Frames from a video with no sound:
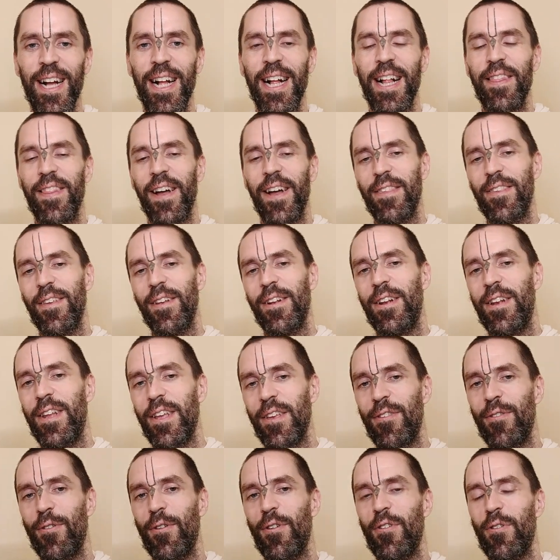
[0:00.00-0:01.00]
that's a
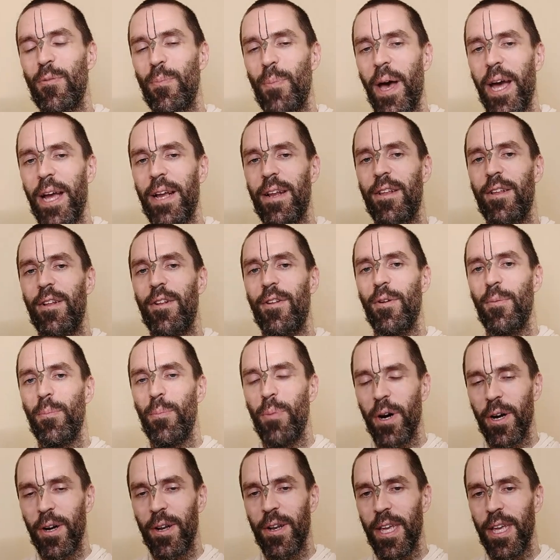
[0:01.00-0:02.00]
disrespect to
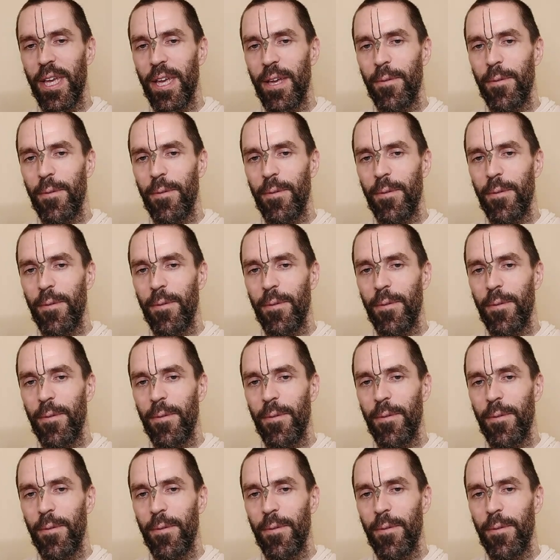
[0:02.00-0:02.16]
bhakti.